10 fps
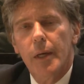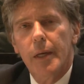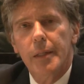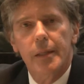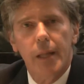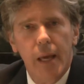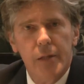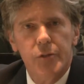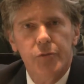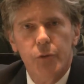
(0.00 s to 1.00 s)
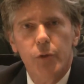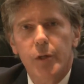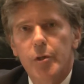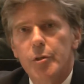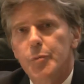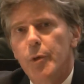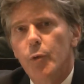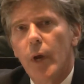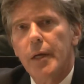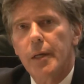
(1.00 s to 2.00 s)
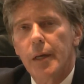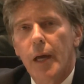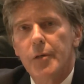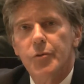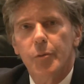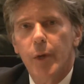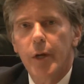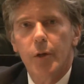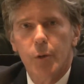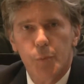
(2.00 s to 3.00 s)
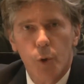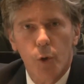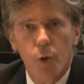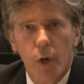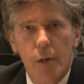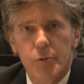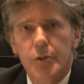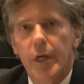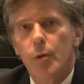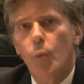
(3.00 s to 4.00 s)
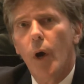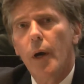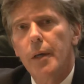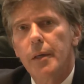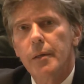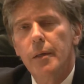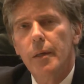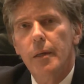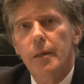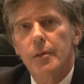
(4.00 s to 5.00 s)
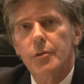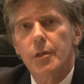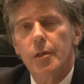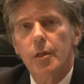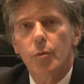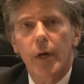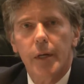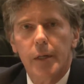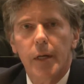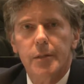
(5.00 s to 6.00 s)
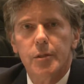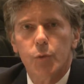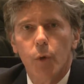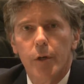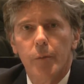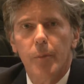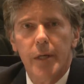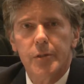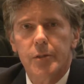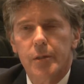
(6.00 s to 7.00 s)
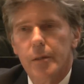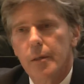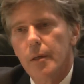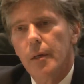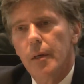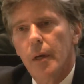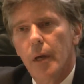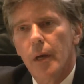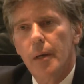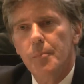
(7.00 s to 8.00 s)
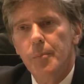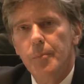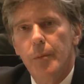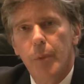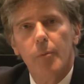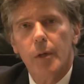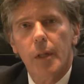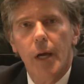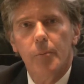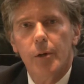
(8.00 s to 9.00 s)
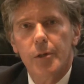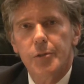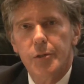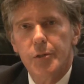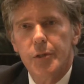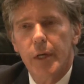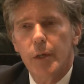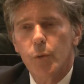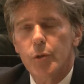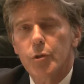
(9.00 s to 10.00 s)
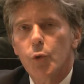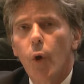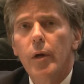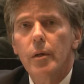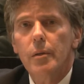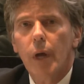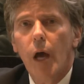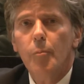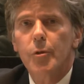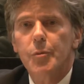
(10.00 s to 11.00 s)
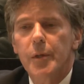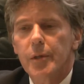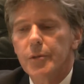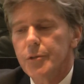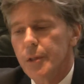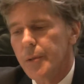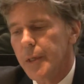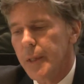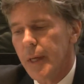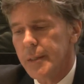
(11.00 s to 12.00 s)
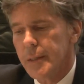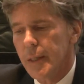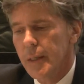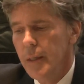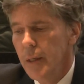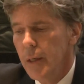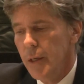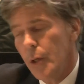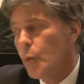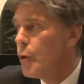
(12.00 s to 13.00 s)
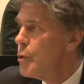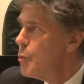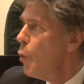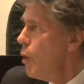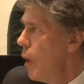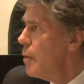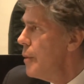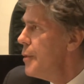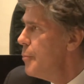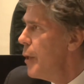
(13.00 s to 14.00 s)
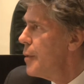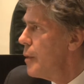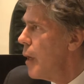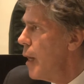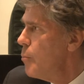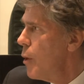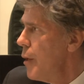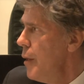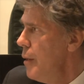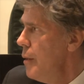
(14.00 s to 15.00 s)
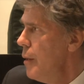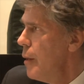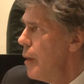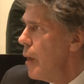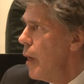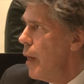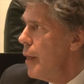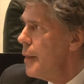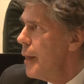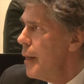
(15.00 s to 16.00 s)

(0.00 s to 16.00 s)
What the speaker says: in the last few years, been recognized for many of their programs statewide, and is clearly recognized as one of the best public libraries in the state, which is quite an accomplishment considering that we're a small independent library, and